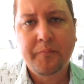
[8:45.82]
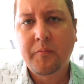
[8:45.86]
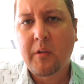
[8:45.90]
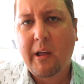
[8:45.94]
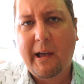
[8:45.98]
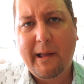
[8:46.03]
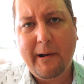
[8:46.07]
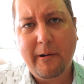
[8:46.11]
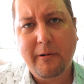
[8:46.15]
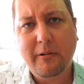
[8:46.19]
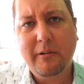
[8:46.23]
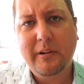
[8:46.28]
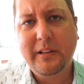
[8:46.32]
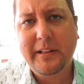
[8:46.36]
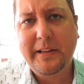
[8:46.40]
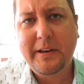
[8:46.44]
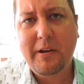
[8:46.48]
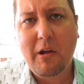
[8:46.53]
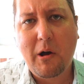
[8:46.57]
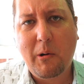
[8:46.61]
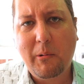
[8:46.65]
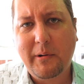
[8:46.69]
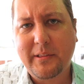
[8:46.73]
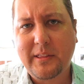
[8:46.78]
I don't really
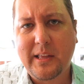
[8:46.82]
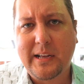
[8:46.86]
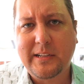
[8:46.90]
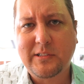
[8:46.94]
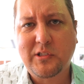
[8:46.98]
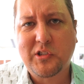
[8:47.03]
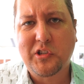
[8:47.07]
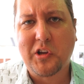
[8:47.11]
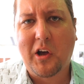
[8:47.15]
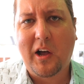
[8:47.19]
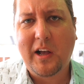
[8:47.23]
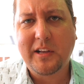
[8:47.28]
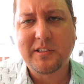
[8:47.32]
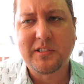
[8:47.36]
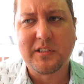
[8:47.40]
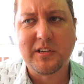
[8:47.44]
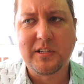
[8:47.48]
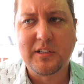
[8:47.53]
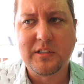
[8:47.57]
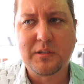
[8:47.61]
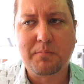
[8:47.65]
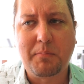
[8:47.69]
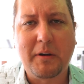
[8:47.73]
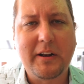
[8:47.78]
know what that sauce
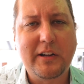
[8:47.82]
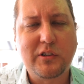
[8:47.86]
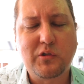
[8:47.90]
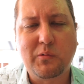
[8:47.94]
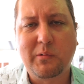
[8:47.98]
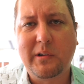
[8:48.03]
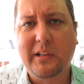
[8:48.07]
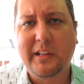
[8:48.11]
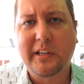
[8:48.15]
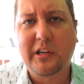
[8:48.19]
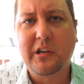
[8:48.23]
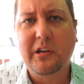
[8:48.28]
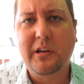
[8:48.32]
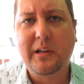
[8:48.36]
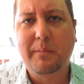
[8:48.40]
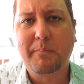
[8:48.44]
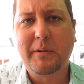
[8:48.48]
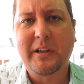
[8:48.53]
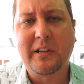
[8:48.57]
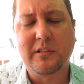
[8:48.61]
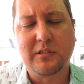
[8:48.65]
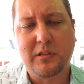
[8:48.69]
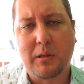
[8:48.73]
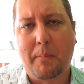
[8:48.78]
is, but it's really good
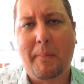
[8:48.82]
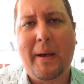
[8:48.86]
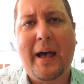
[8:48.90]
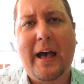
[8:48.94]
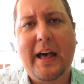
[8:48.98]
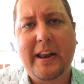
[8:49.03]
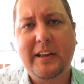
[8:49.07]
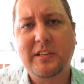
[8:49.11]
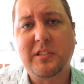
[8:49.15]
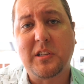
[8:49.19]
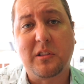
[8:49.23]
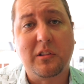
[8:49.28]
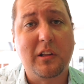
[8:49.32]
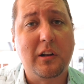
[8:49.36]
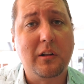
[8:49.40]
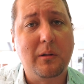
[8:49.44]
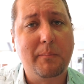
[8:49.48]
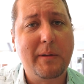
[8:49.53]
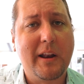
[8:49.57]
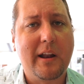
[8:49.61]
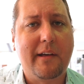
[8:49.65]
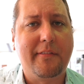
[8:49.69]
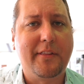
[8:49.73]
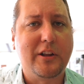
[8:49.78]
because the patty's a little
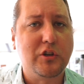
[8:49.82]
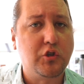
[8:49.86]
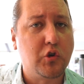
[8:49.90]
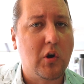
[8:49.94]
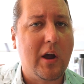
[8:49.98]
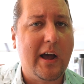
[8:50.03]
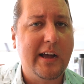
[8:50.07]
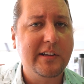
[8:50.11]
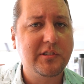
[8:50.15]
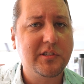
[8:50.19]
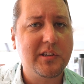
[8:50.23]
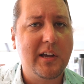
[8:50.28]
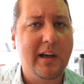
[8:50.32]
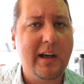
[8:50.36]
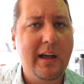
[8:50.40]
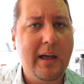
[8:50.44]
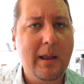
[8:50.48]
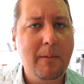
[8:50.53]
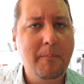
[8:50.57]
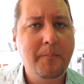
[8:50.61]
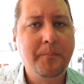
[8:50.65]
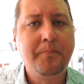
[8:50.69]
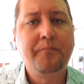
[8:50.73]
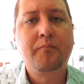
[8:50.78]
bit on the dry
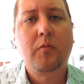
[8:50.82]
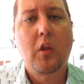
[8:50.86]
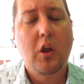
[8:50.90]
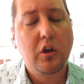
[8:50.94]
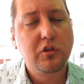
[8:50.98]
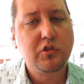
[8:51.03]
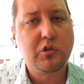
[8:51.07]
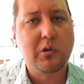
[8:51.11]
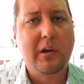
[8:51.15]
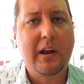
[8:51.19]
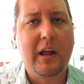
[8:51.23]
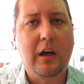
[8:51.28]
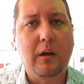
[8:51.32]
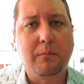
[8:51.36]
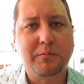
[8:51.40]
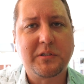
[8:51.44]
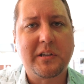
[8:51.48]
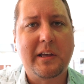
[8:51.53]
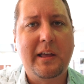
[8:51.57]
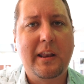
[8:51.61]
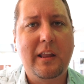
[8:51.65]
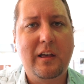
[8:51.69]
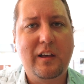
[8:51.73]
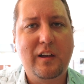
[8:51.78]
side, so it helps
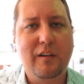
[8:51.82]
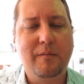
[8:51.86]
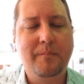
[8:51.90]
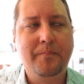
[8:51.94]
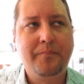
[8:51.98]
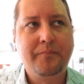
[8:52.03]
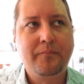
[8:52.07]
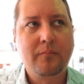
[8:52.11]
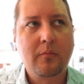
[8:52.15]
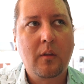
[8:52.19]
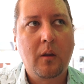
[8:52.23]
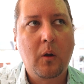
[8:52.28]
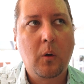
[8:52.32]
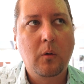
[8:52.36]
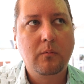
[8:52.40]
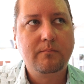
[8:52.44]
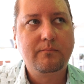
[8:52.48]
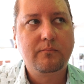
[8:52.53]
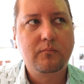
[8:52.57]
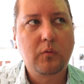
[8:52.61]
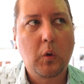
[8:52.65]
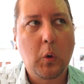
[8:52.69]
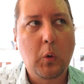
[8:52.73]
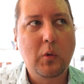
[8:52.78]
kind of,
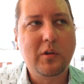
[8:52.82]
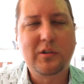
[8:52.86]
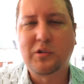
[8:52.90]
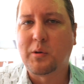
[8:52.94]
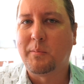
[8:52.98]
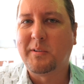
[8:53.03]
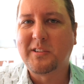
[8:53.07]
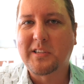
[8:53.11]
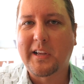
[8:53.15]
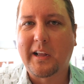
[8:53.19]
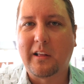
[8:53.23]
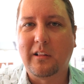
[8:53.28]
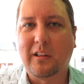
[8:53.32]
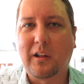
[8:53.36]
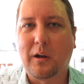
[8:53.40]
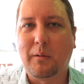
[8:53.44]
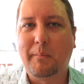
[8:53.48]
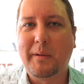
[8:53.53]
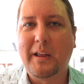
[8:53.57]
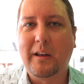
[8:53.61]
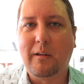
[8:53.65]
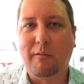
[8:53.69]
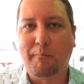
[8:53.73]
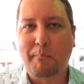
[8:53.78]
there's almost like a little
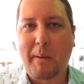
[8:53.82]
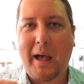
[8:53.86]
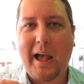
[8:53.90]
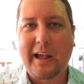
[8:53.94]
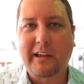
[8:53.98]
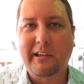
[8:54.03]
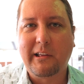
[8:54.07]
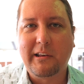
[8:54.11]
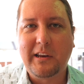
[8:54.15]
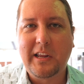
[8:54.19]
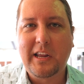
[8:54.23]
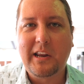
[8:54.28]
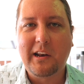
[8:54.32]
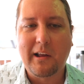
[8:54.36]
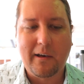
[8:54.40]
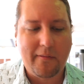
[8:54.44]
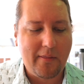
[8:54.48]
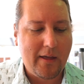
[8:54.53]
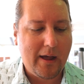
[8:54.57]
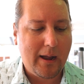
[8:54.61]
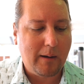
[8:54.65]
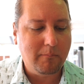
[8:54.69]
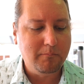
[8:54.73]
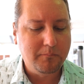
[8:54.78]
bit back in heat on
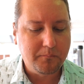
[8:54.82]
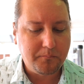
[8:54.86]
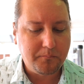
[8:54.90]
that.